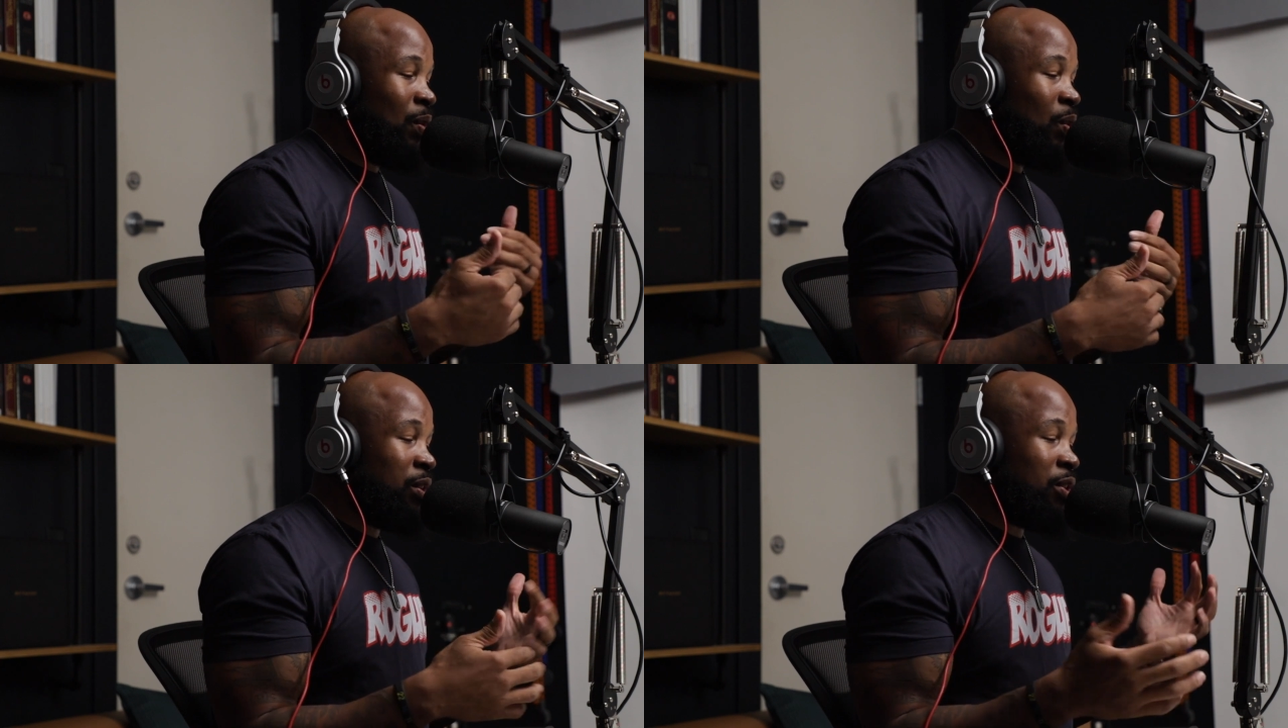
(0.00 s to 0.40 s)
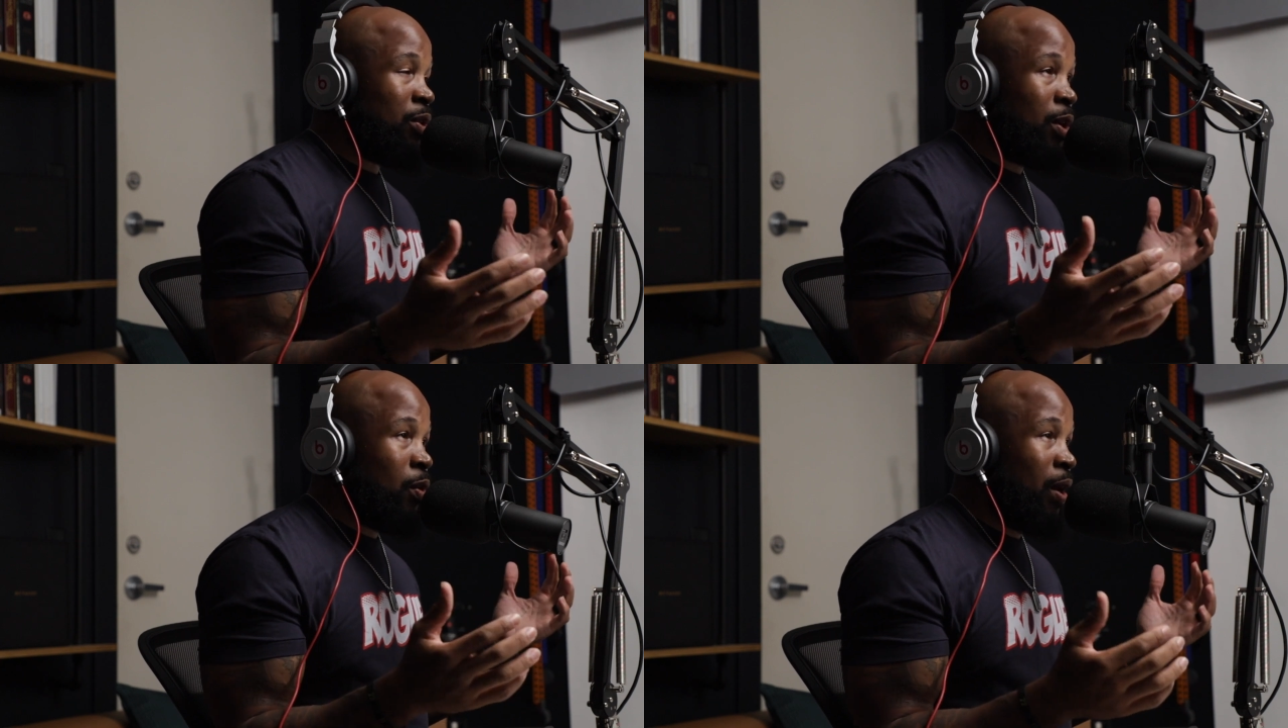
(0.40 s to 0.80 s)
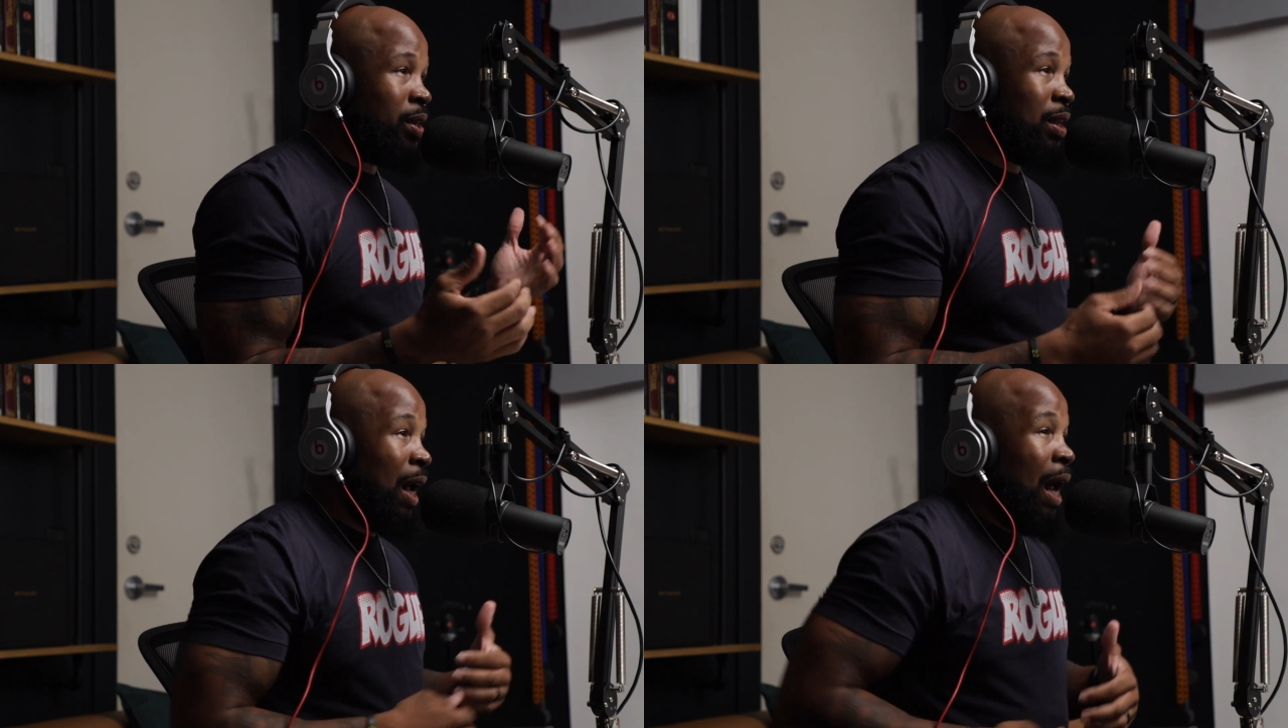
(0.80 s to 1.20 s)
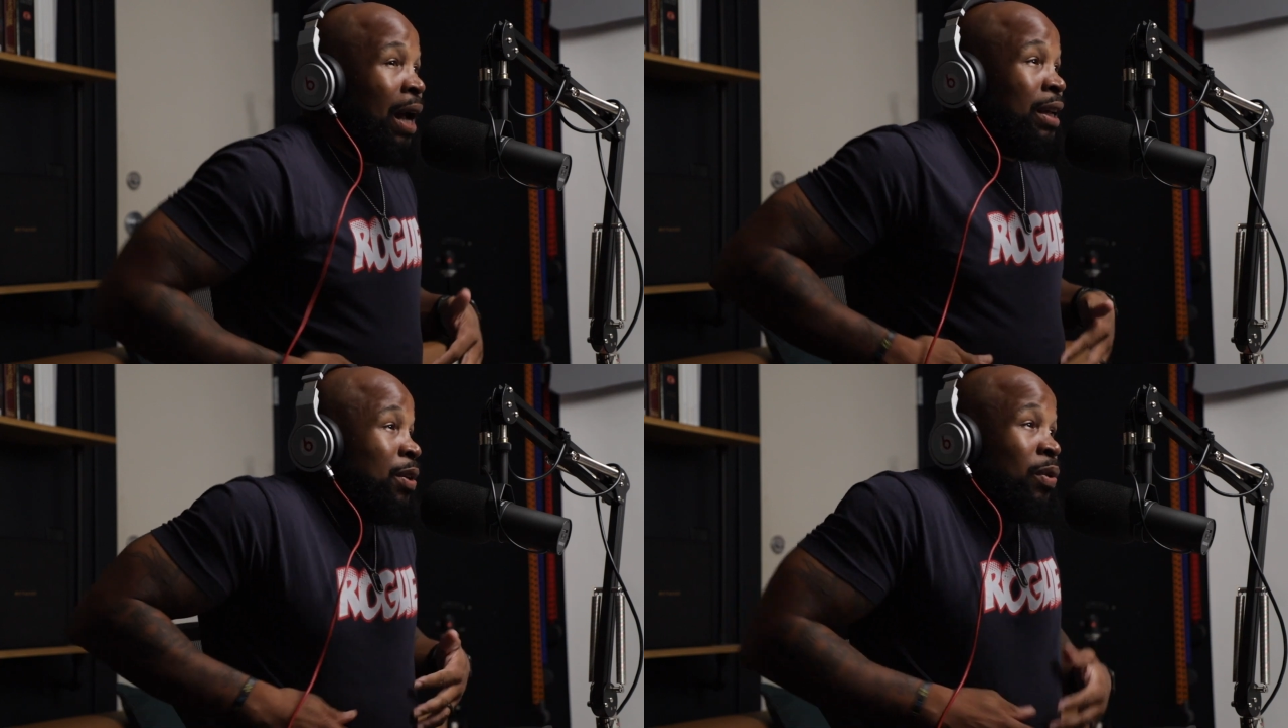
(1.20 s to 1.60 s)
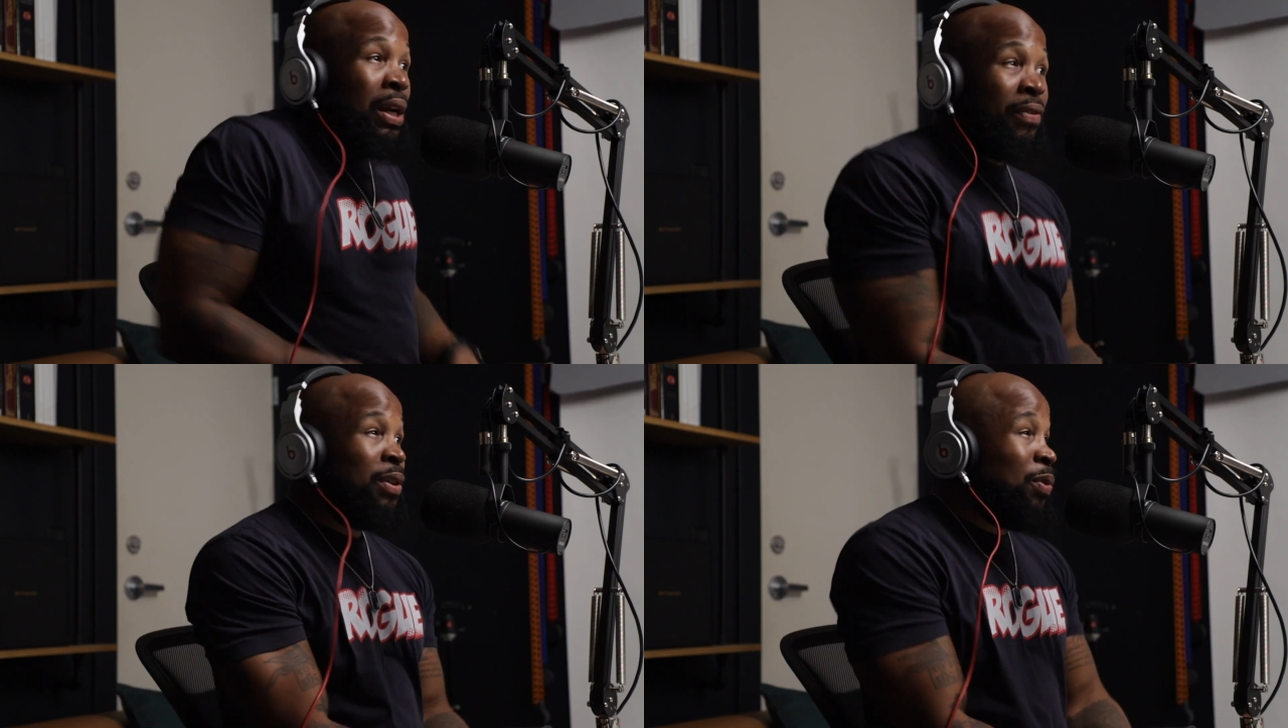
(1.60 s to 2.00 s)
What's your request? I'll give you
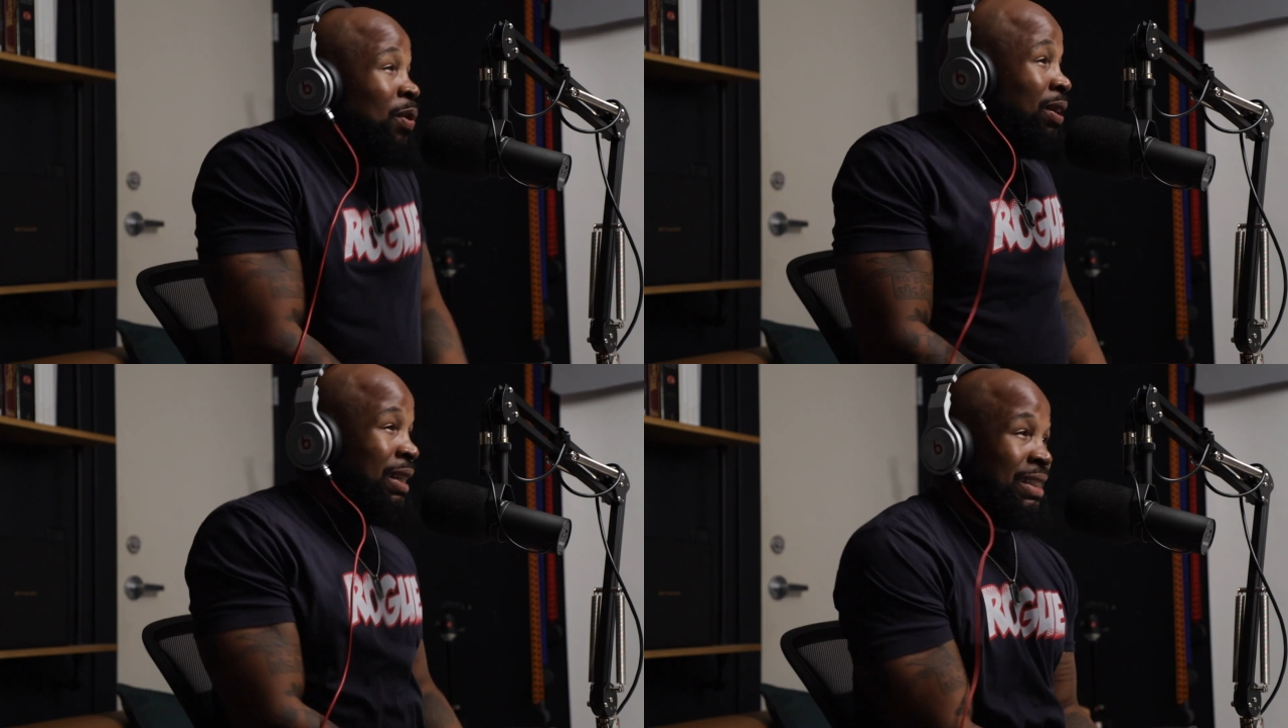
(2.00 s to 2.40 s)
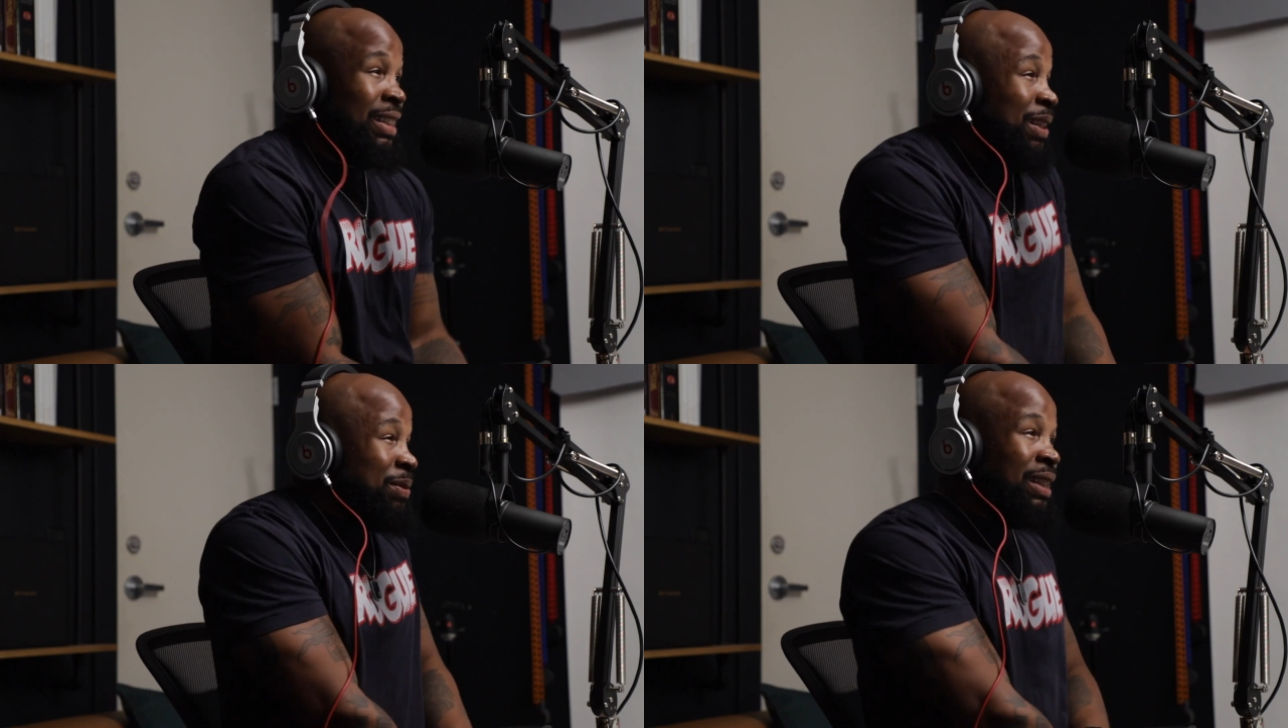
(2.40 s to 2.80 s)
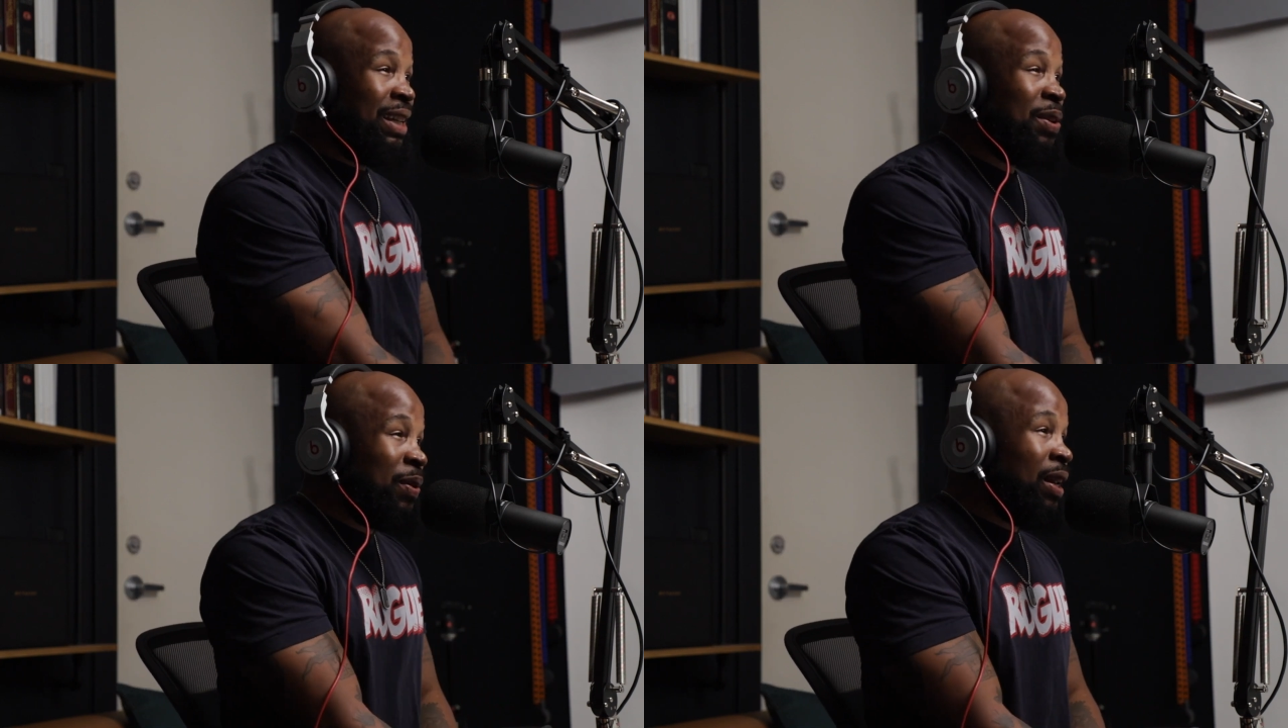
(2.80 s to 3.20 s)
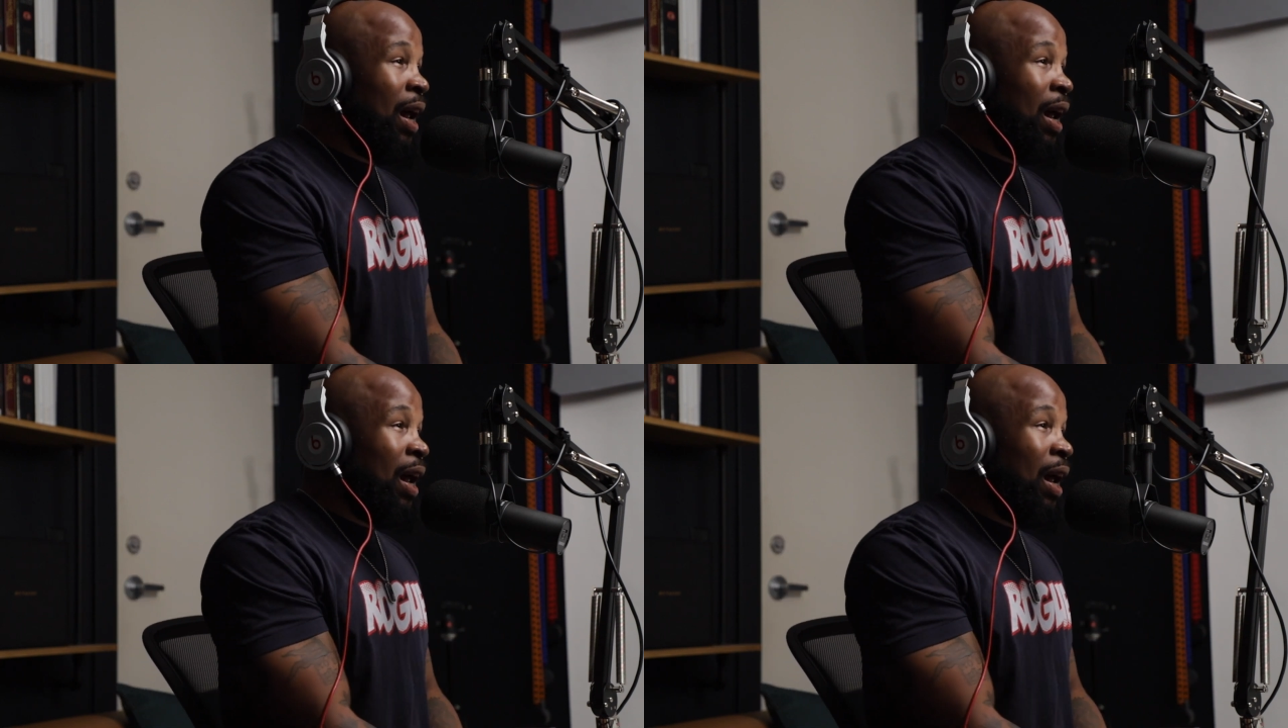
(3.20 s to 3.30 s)
whatever you want. You know what I'm saying? You